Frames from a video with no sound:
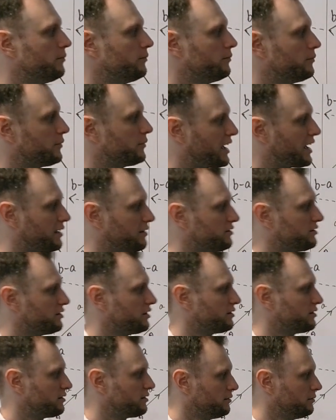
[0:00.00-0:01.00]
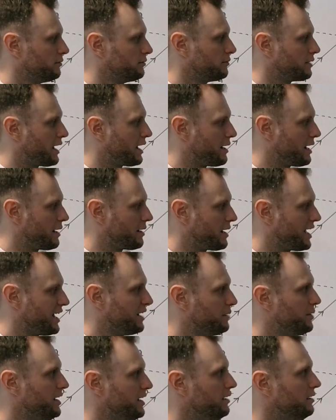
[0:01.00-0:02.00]
That gives us
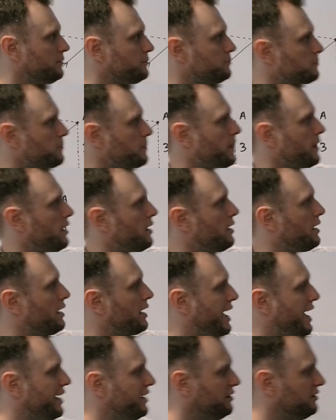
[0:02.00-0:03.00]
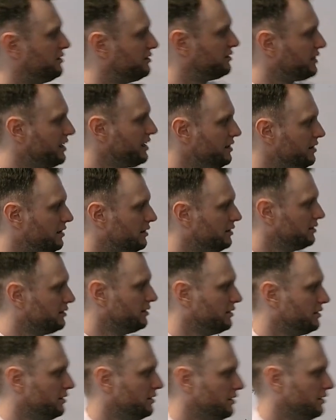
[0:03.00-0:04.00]
AB. AC
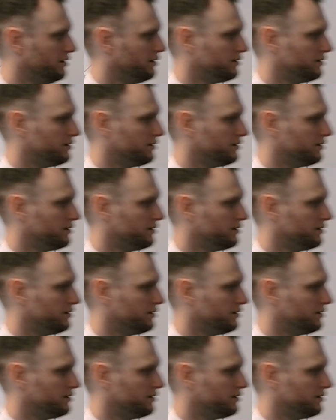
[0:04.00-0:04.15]
is